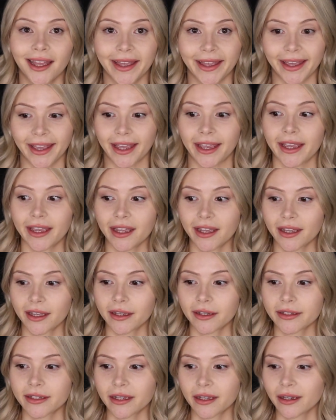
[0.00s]

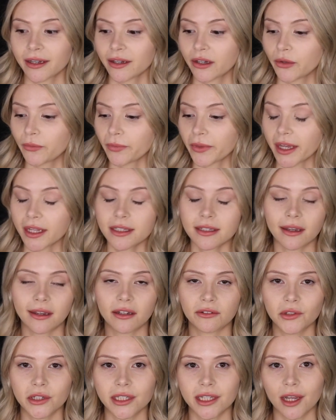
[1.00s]
And that's all I
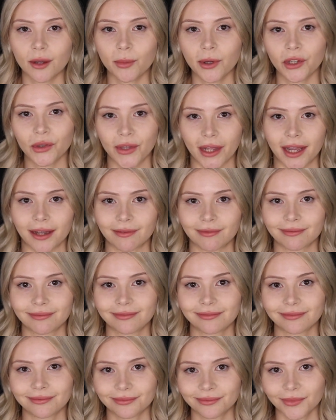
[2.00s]
have to say about that.
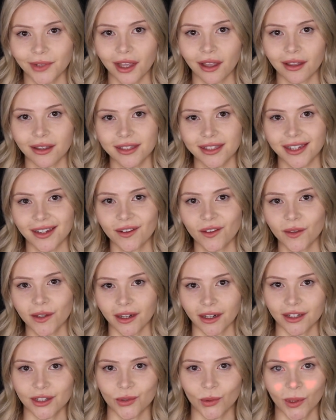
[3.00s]
I'll see you in the
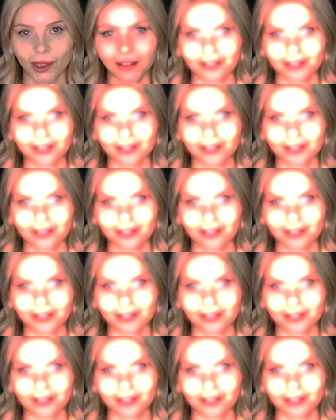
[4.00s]
next one.